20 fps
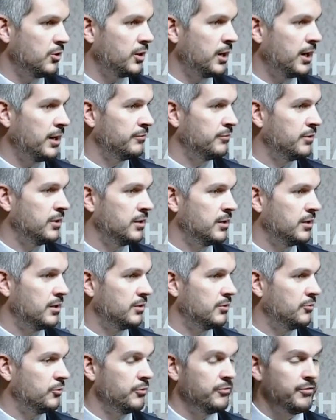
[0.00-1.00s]
or have
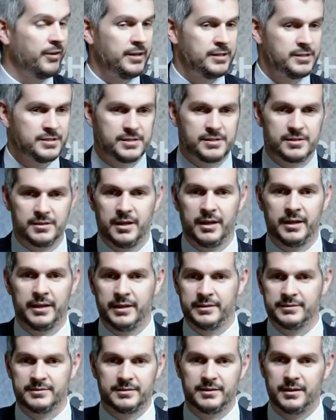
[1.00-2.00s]
a revenge
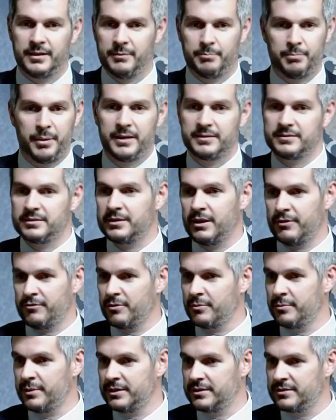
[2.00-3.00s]
against the past
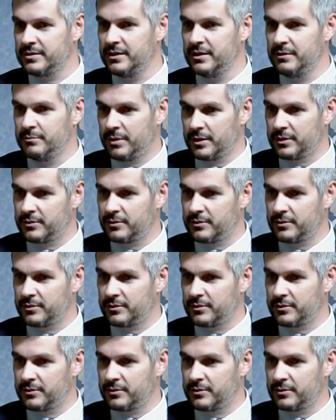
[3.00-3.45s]
government,